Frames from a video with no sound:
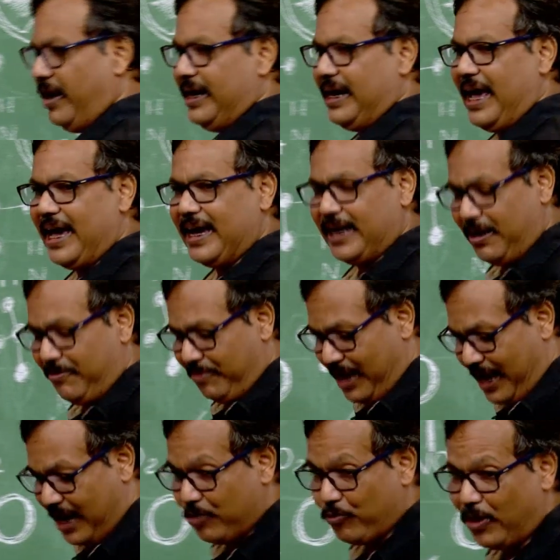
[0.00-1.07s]
a diagram
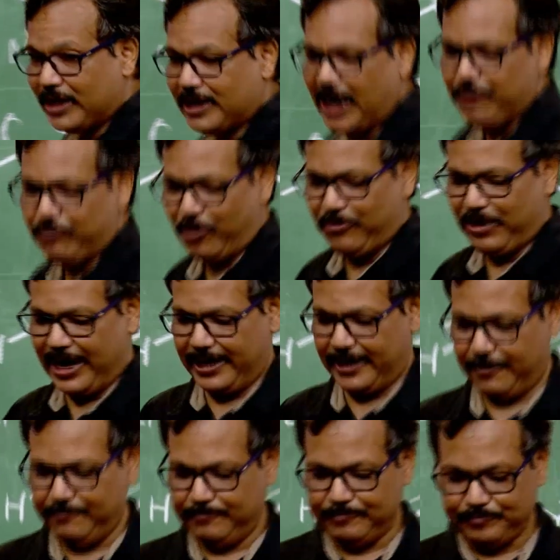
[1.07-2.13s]
and what type of
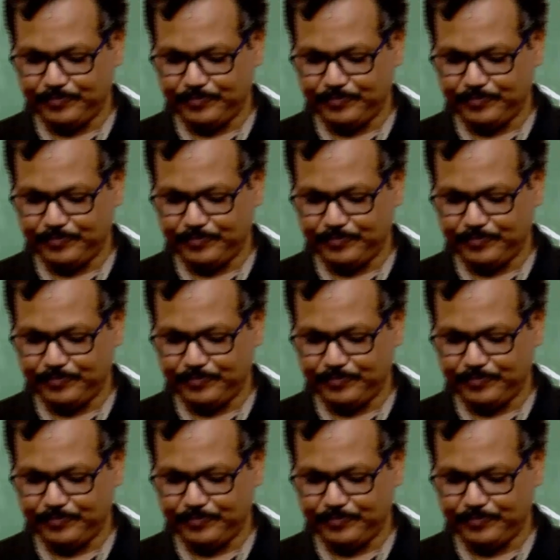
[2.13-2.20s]
diagram.